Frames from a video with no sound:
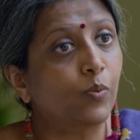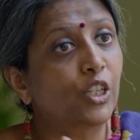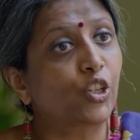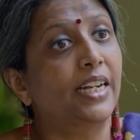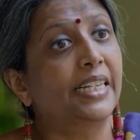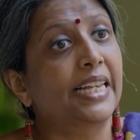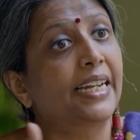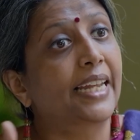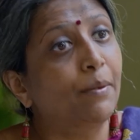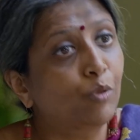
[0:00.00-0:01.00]
when the child has
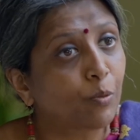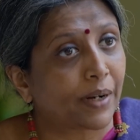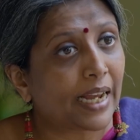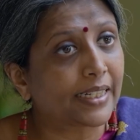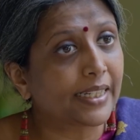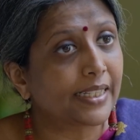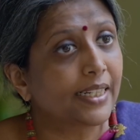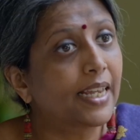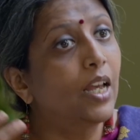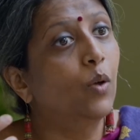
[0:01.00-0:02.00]
had time to practice it,